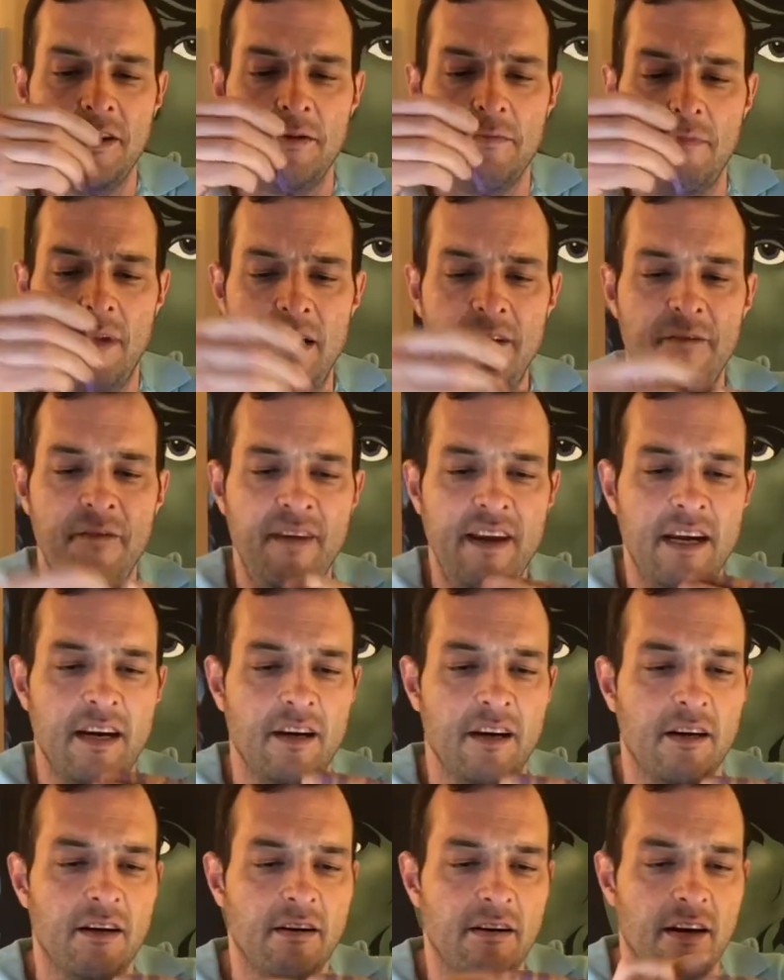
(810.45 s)
my
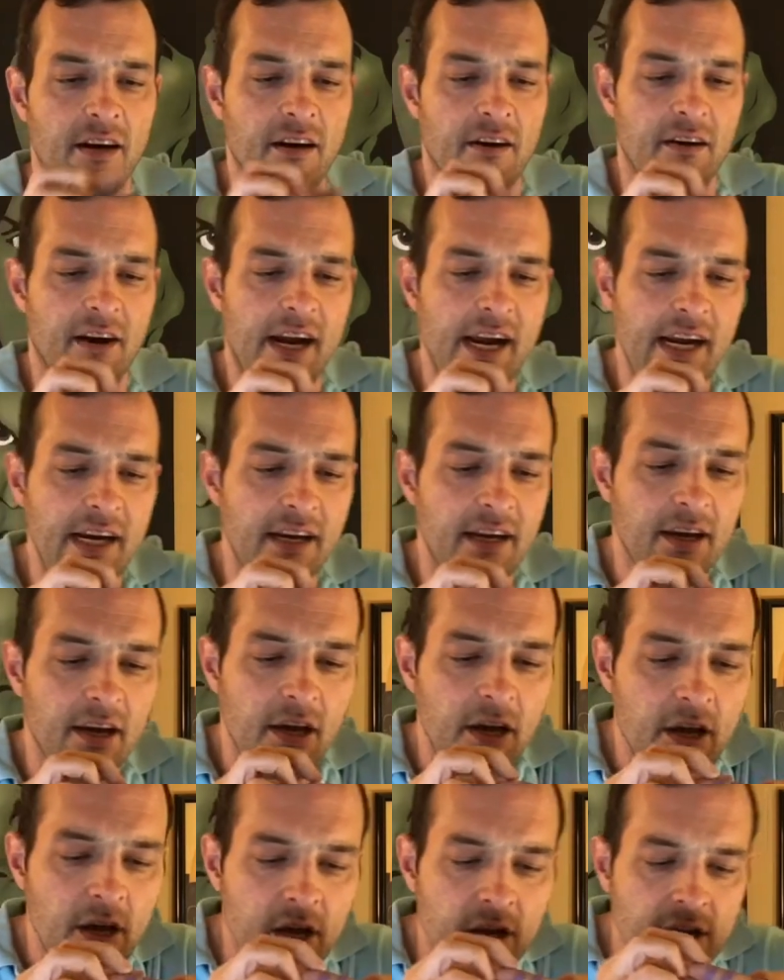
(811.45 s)
finger. All right?
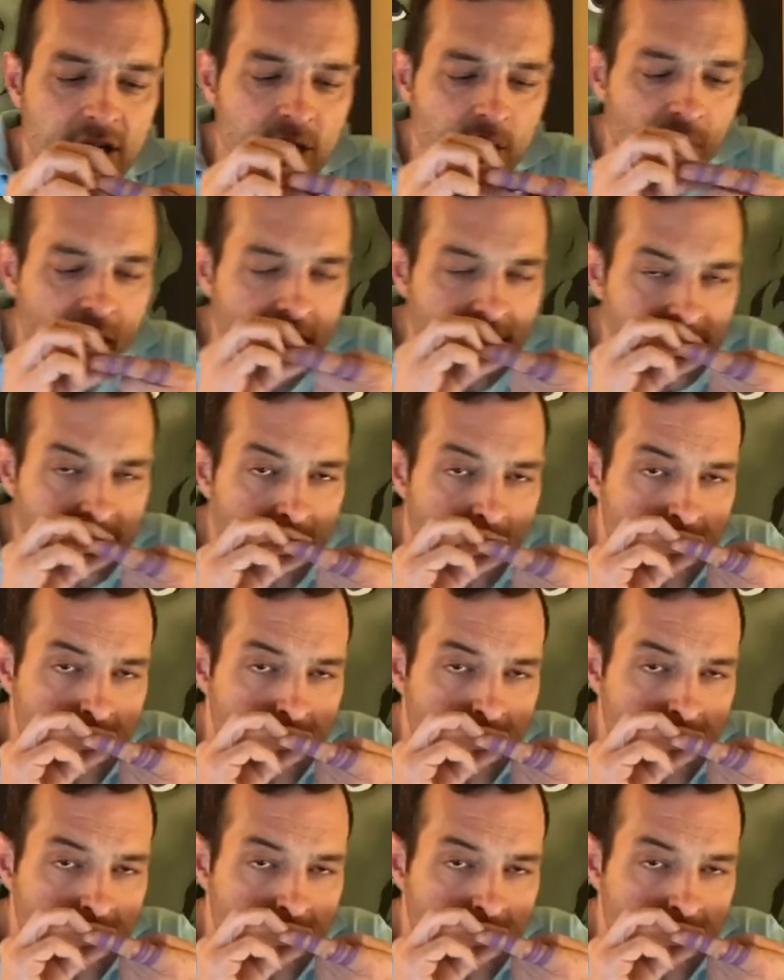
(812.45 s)
So watch.